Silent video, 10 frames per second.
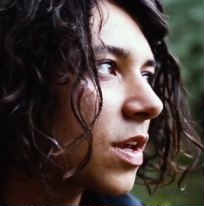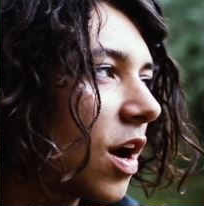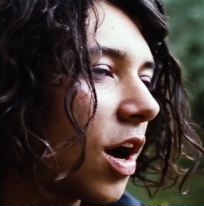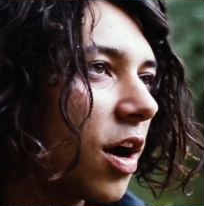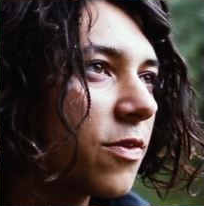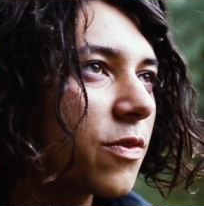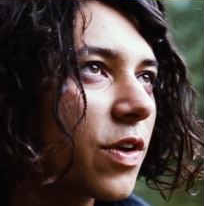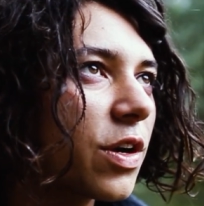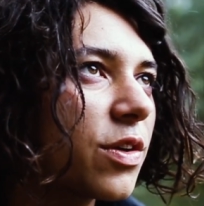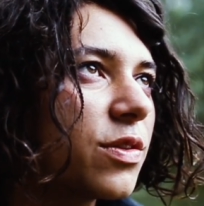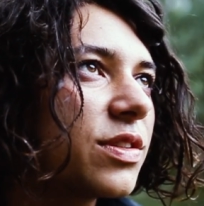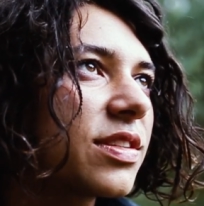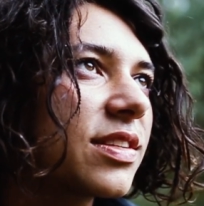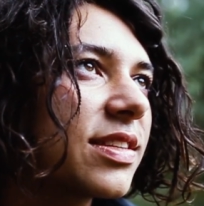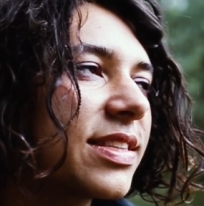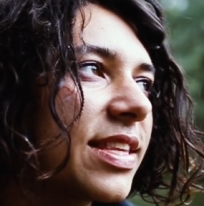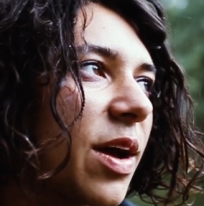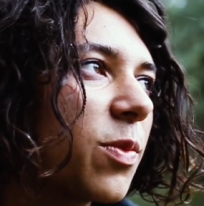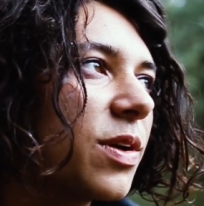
Harville Road, there